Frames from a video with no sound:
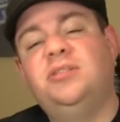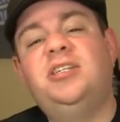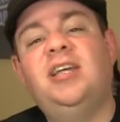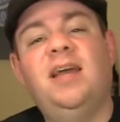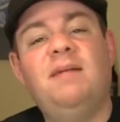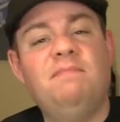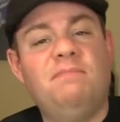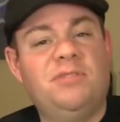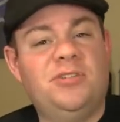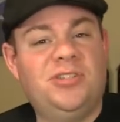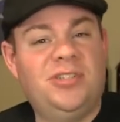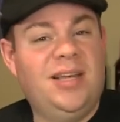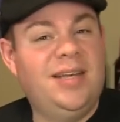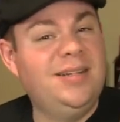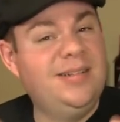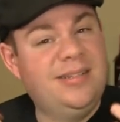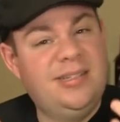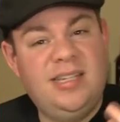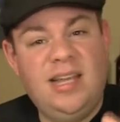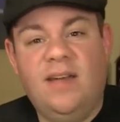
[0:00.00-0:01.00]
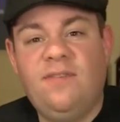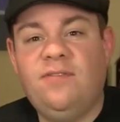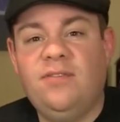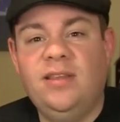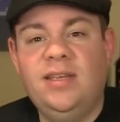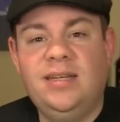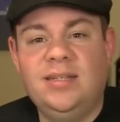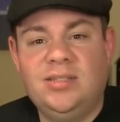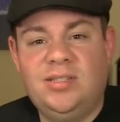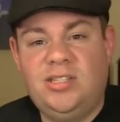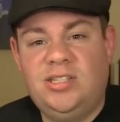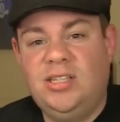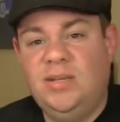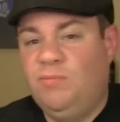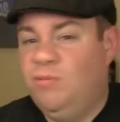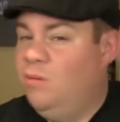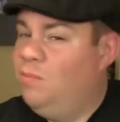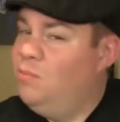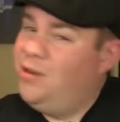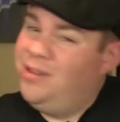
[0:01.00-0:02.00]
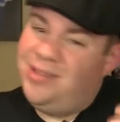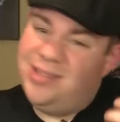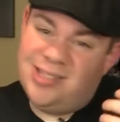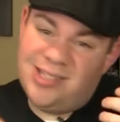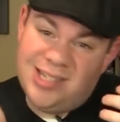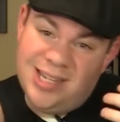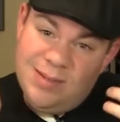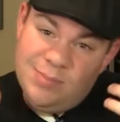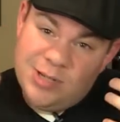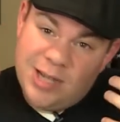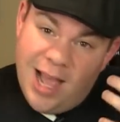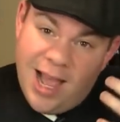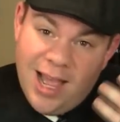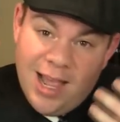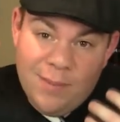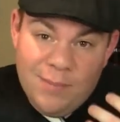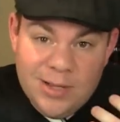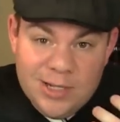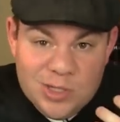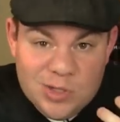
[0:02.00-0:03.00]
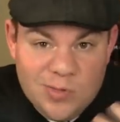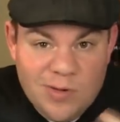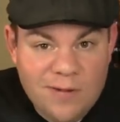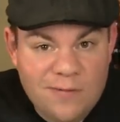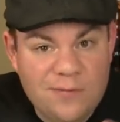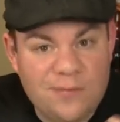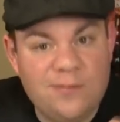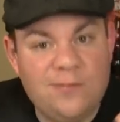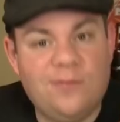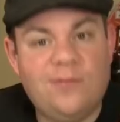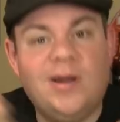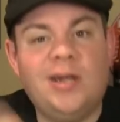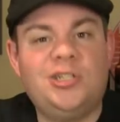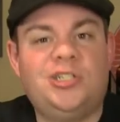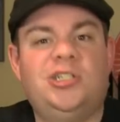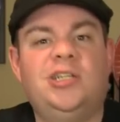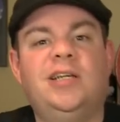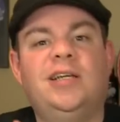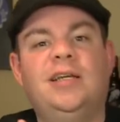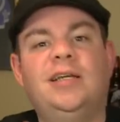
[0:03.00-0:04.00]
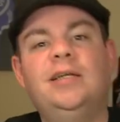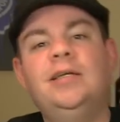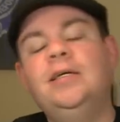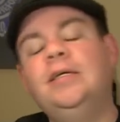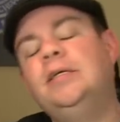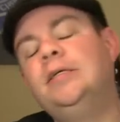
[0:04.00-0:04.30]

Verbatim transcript: 10%, definitely a sipper, but at the same time, it's refreshing.